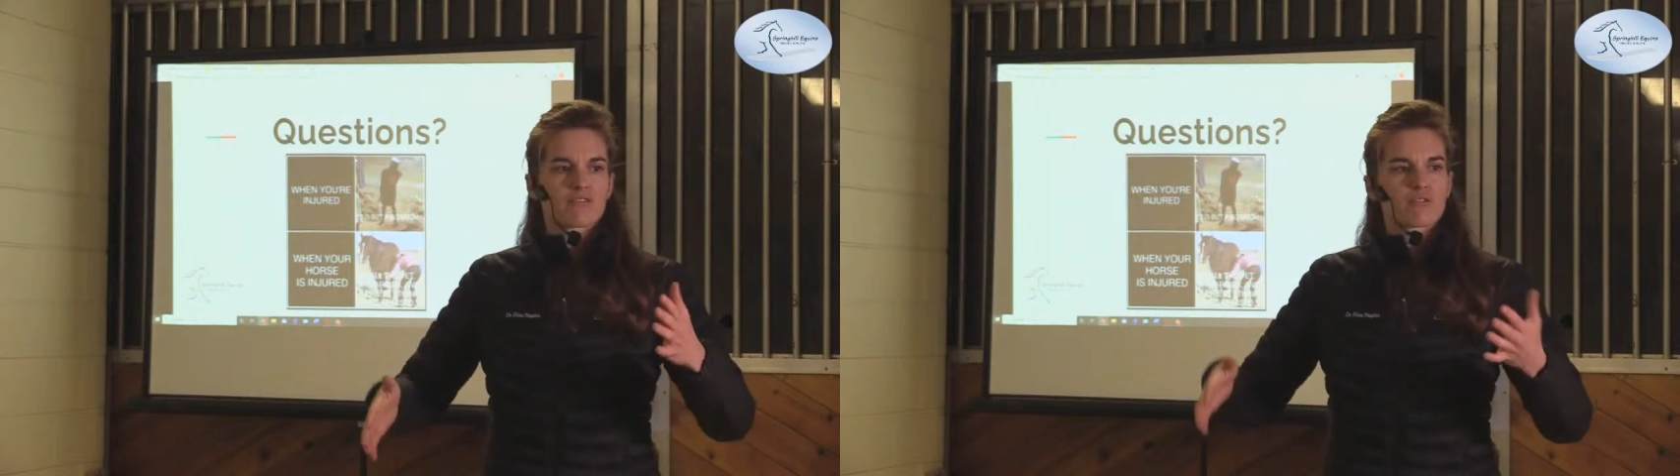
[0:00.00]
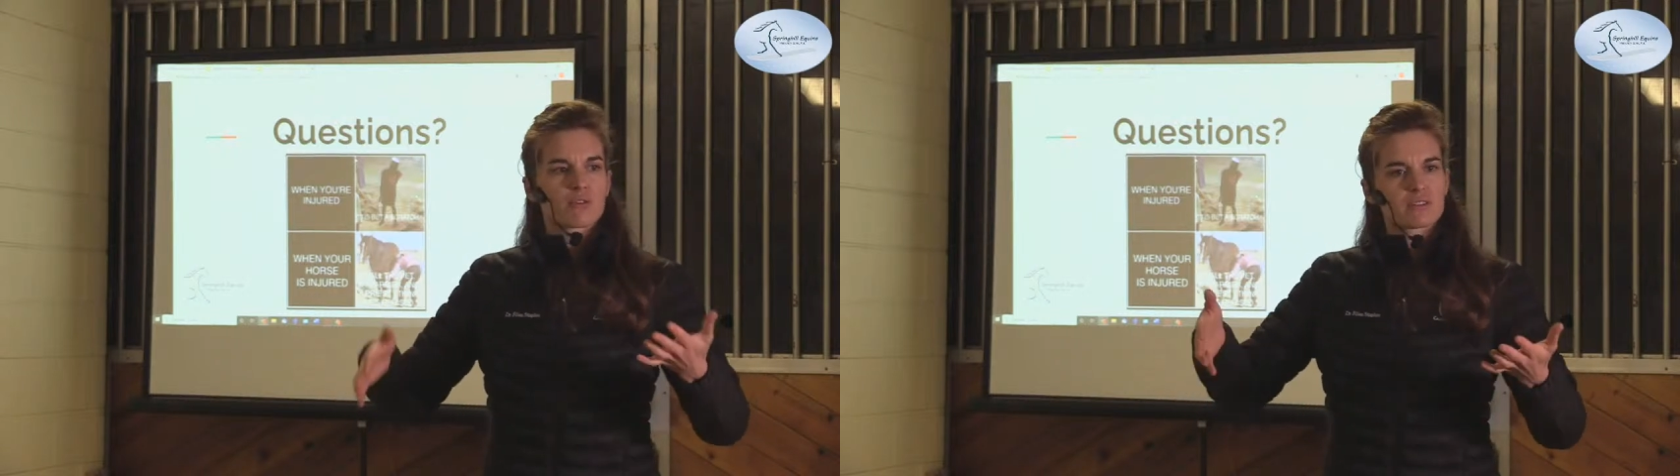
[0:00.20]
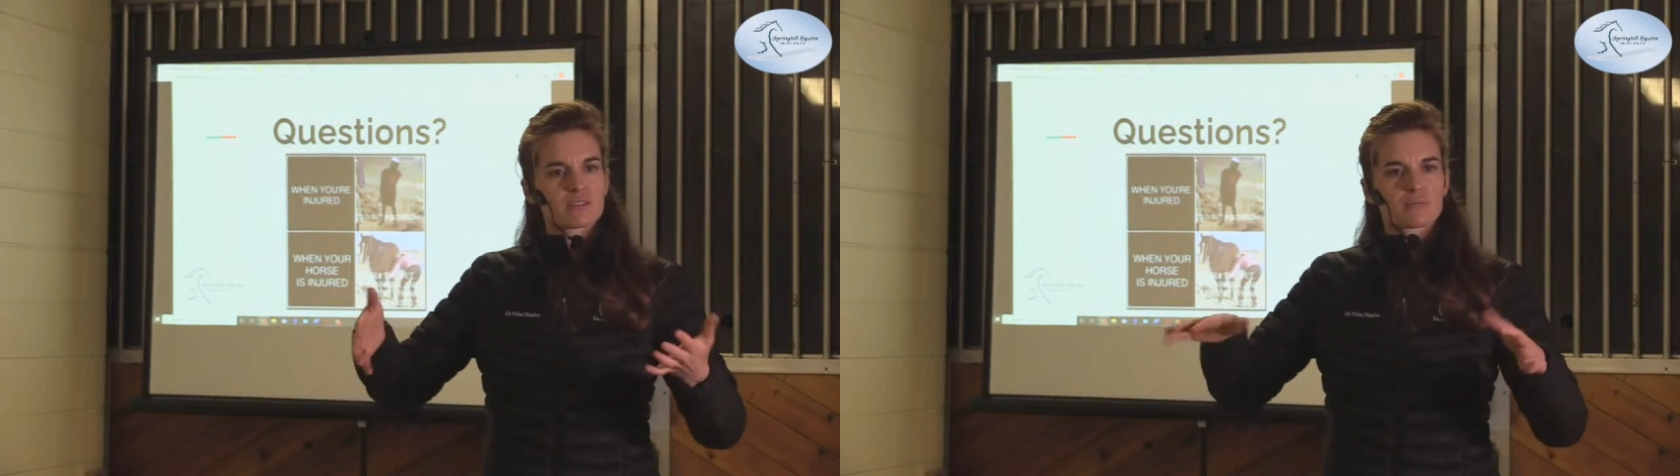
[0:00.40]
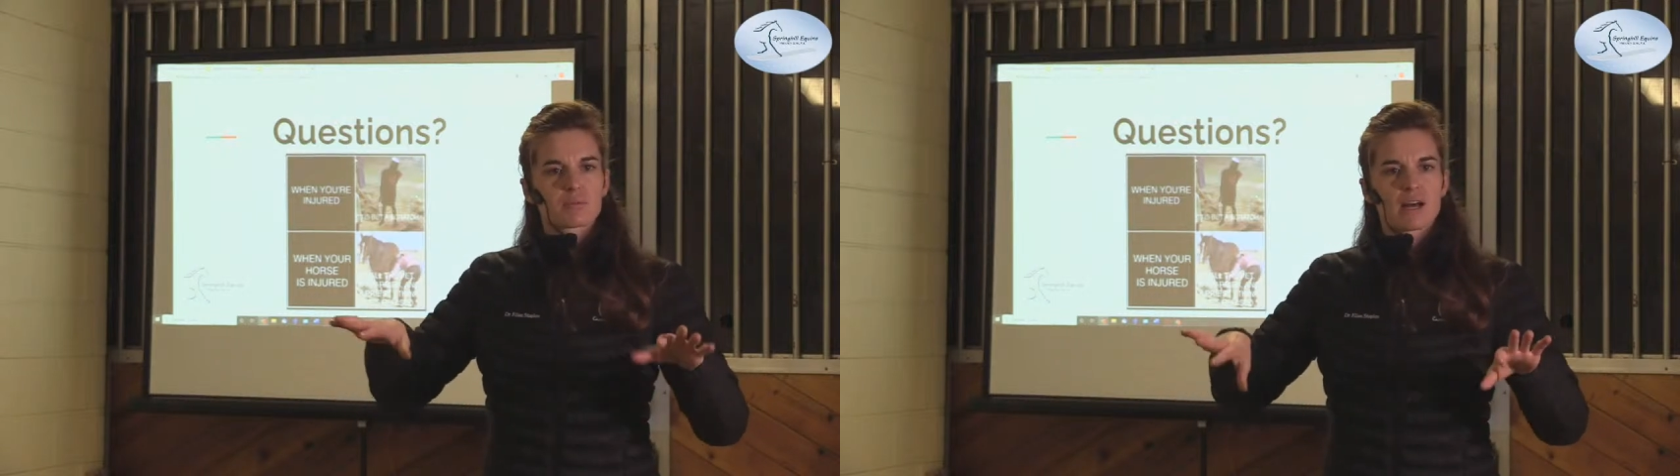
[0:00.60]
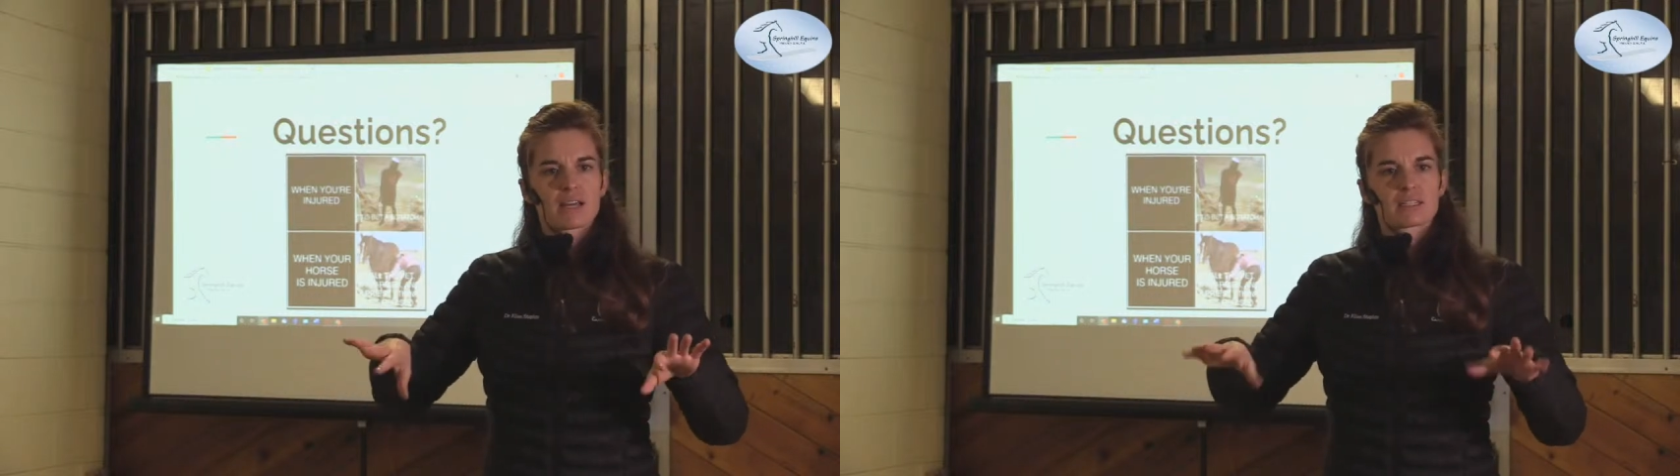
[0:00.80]
forces
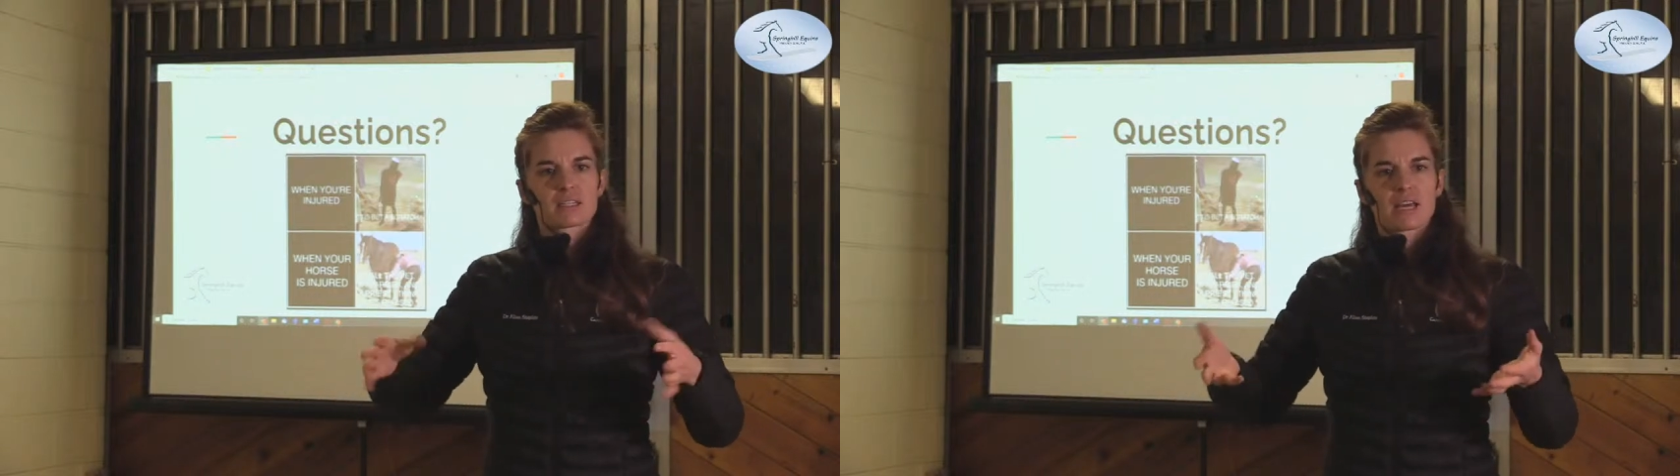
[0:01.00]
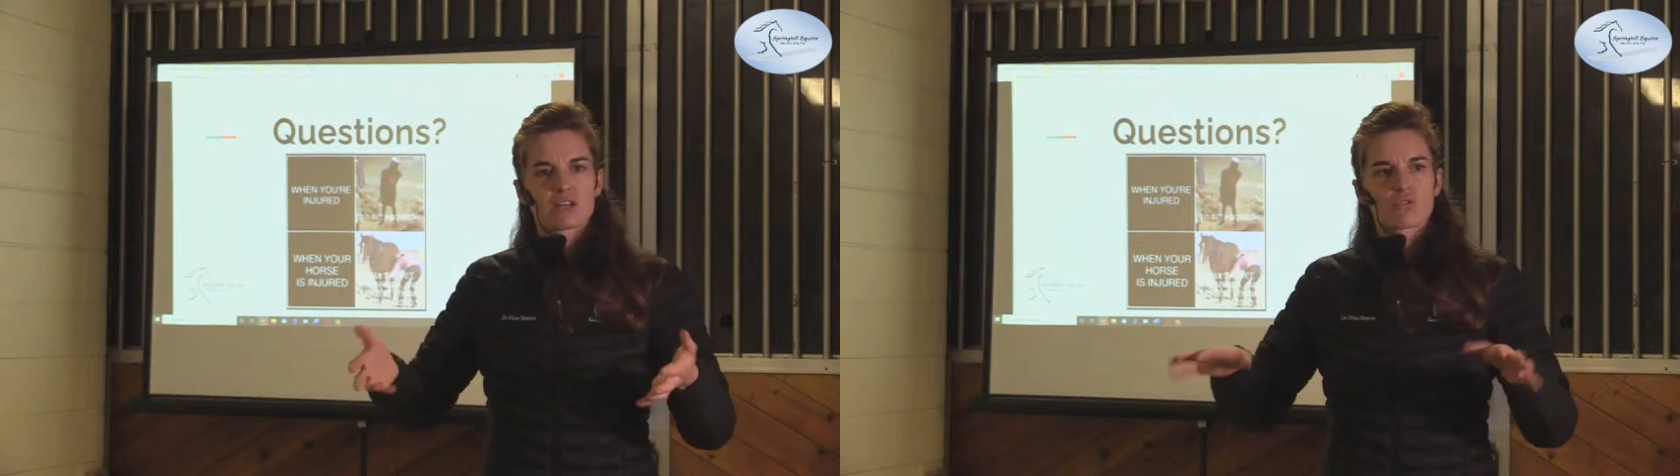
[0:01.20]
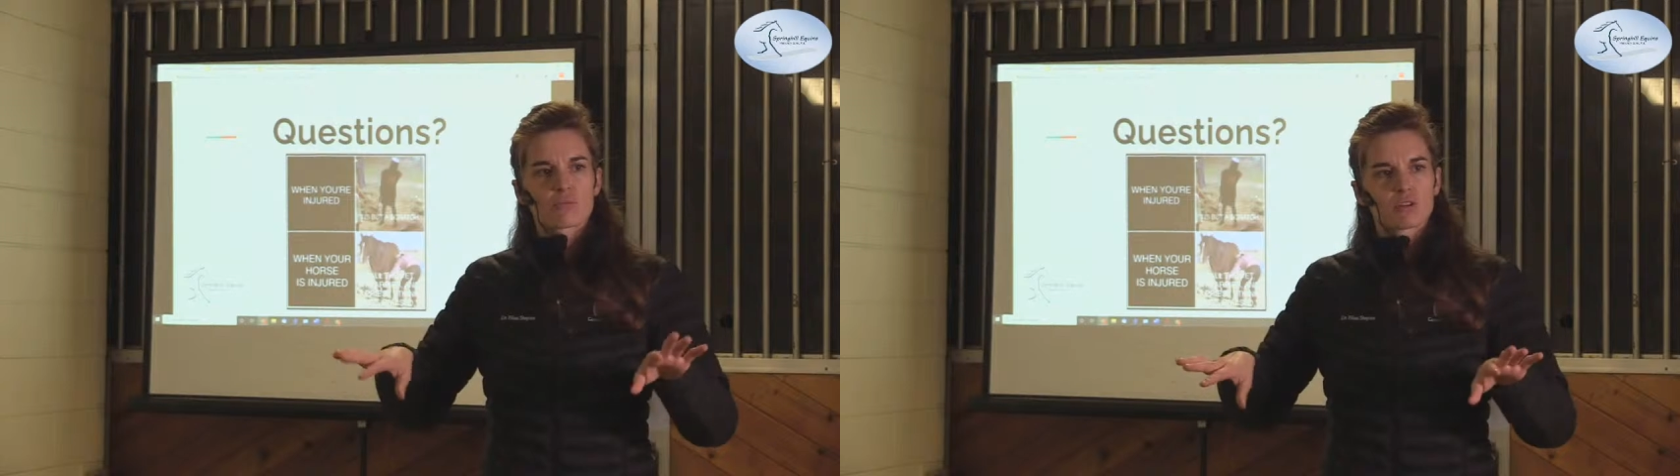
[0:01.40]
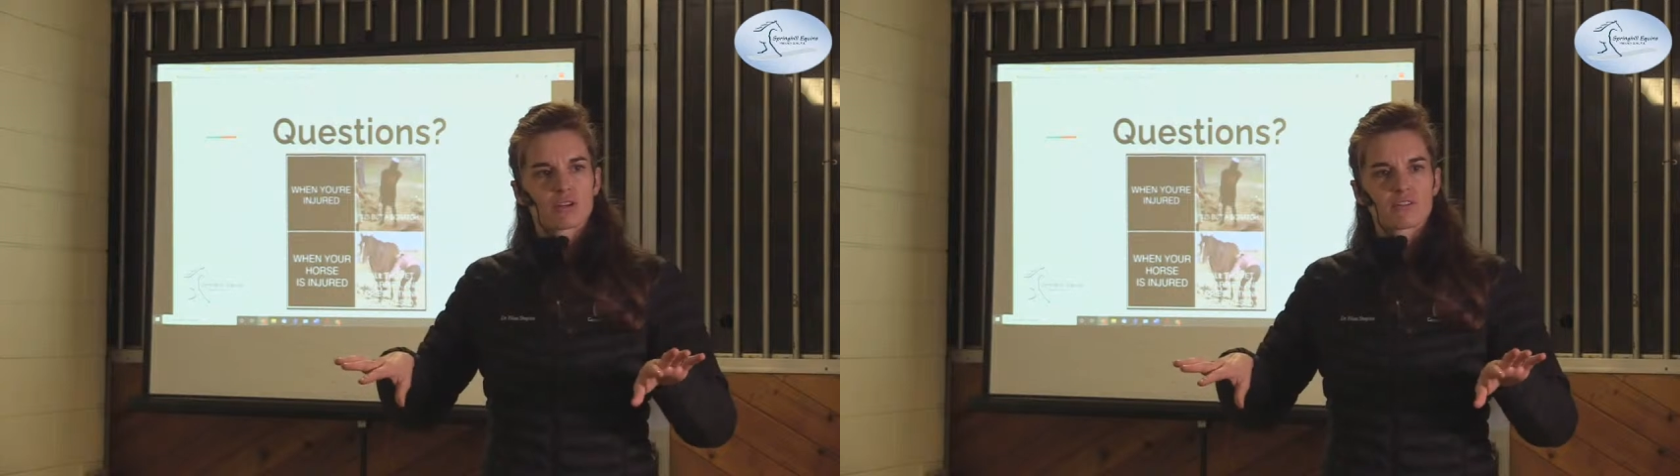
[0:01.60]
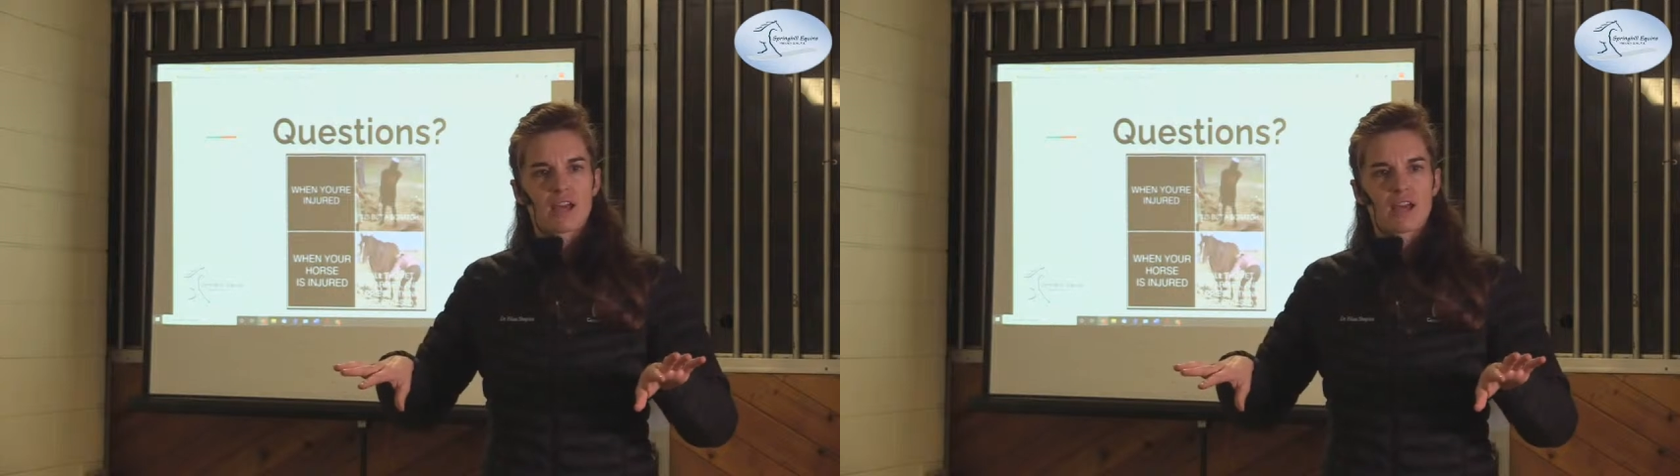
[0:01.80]
applied to that normal hoof